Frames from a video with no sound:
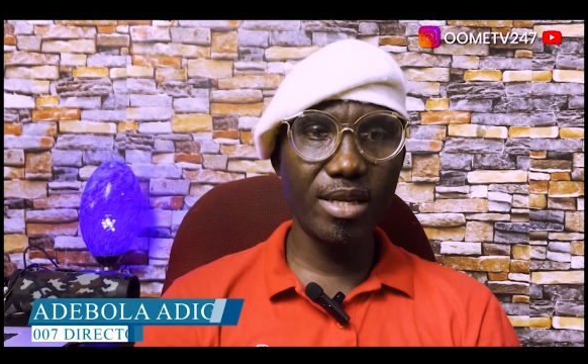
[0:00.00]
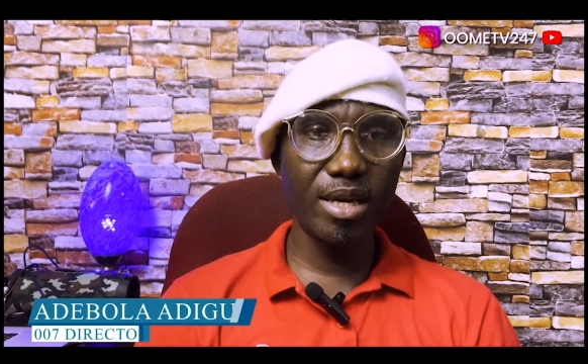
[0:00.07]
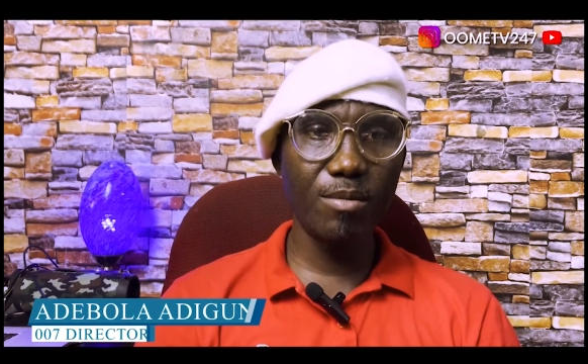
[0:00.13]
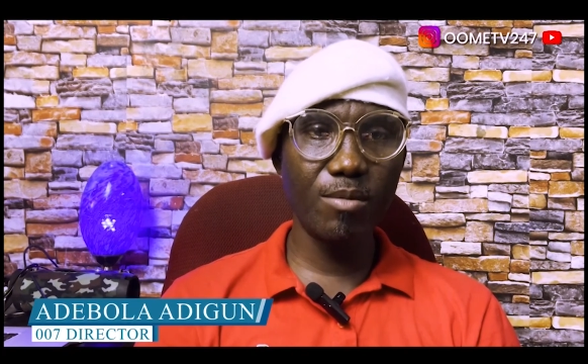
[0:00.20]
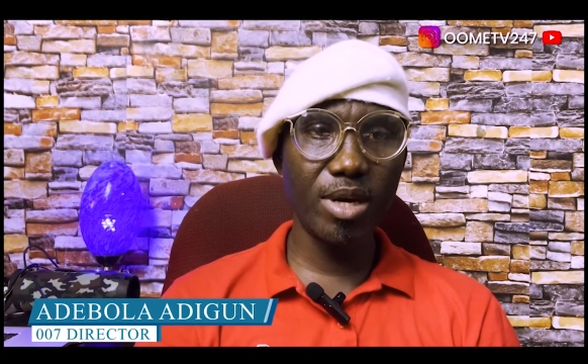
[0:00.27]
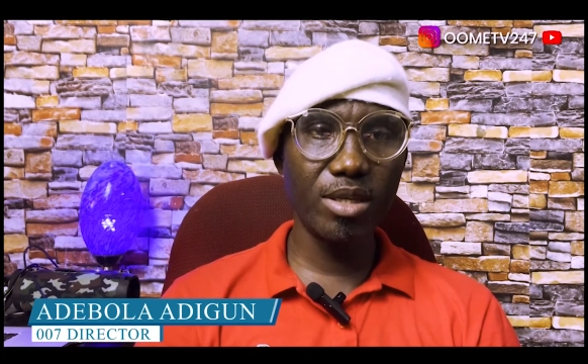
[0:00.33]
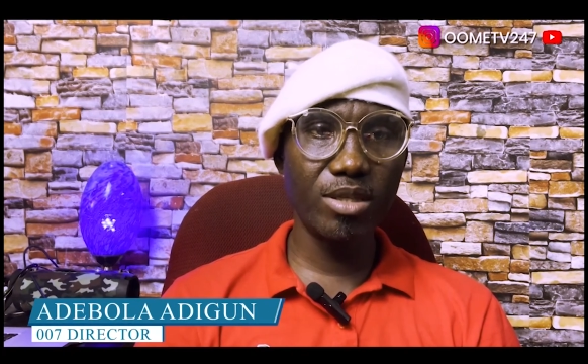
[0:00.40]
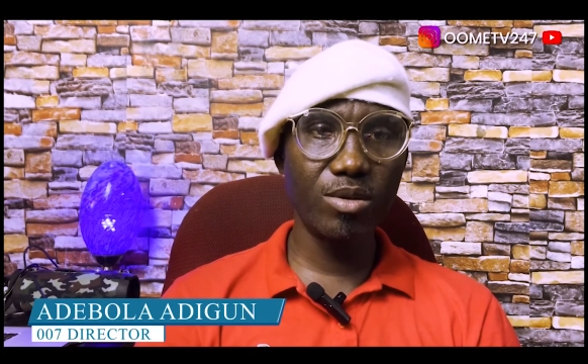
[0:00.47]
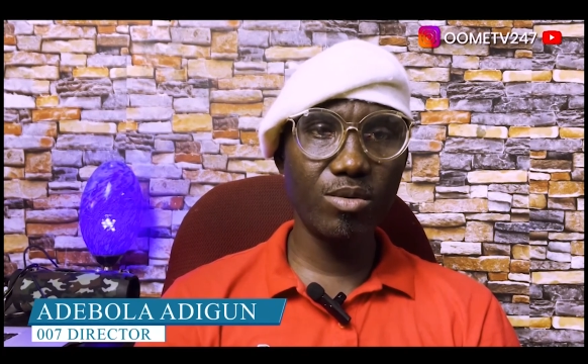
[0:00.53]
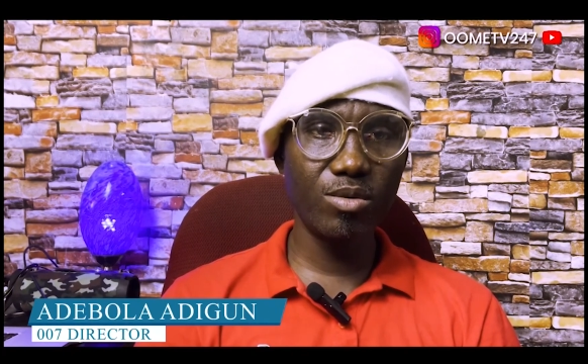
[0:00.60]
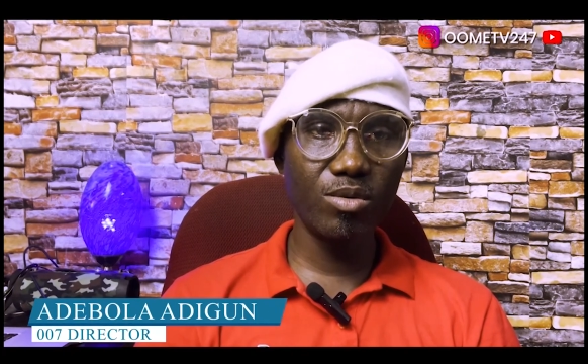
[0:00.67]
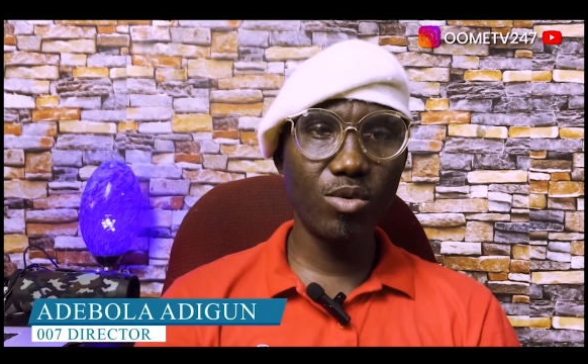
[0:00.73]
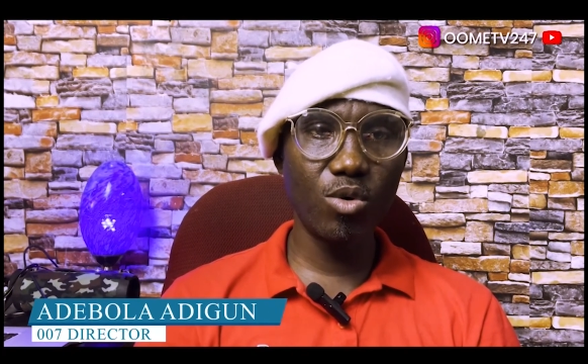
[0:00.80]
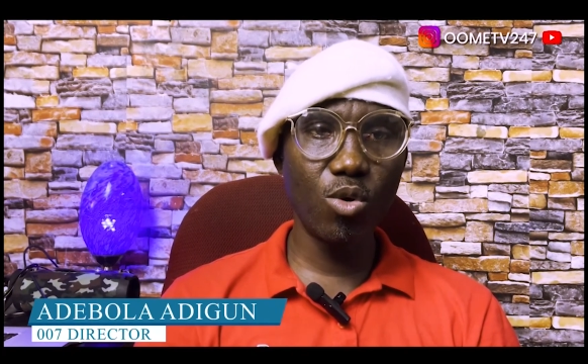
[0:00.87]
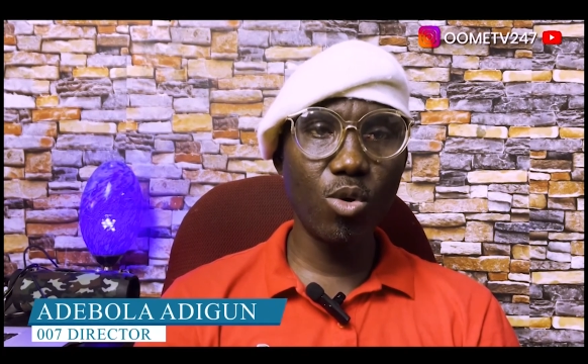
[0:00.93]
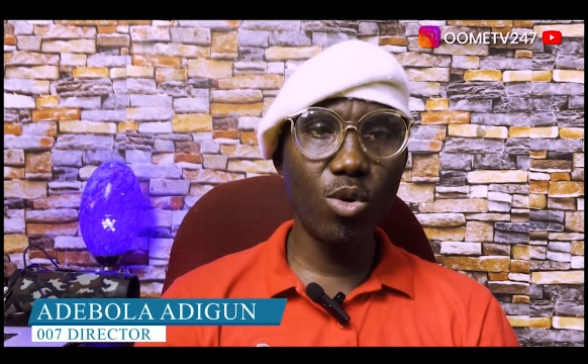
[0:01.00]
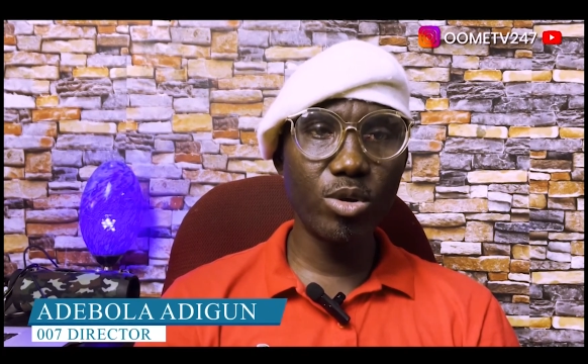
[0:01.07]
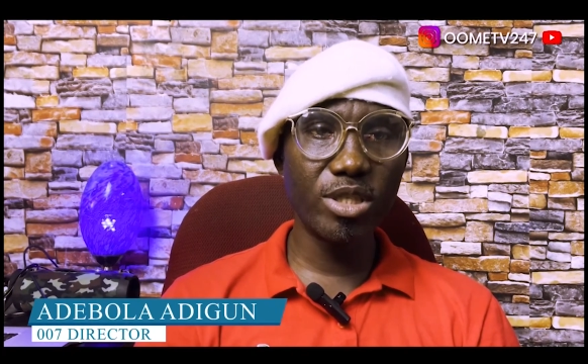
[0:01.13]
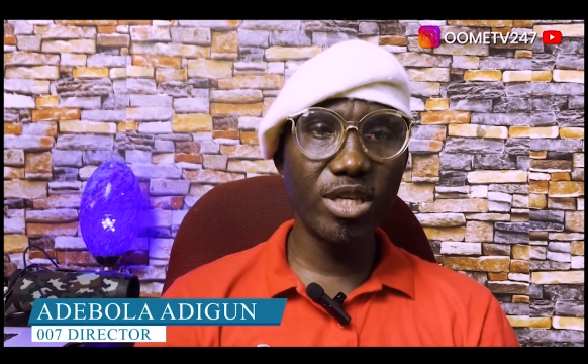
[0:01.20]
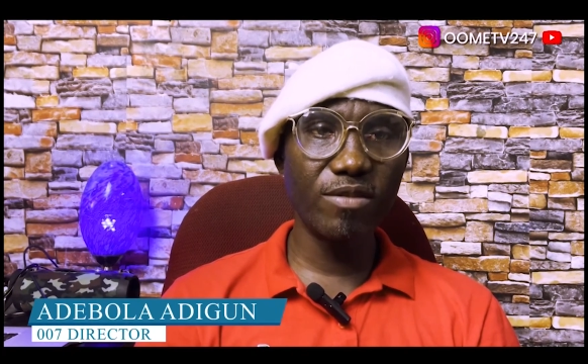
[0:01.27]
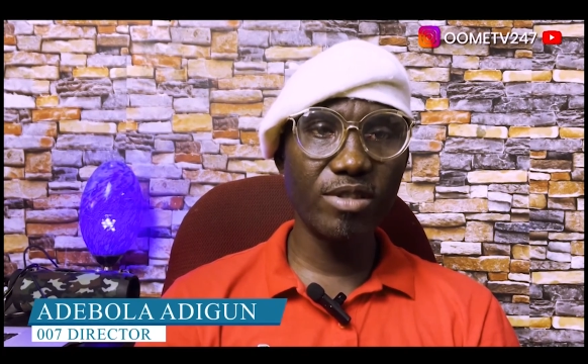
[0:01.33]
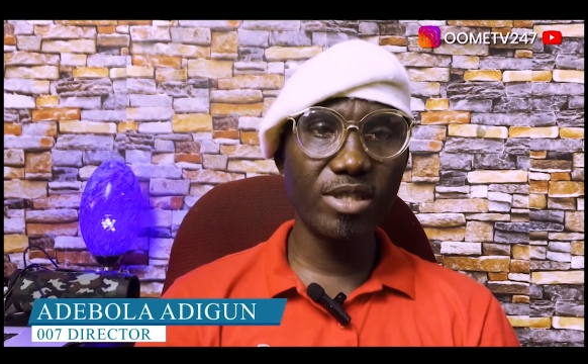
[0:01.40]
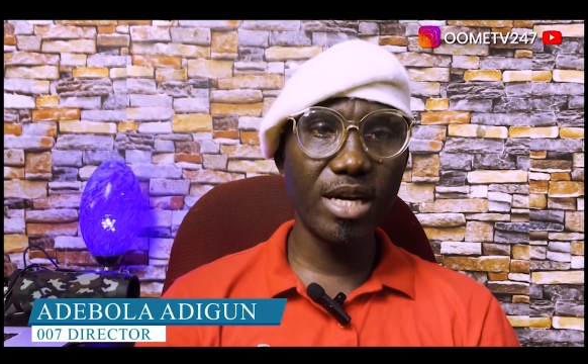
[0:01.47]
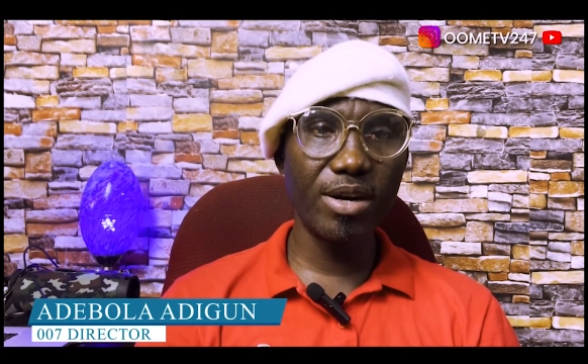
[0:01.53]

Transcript: Adigun, 07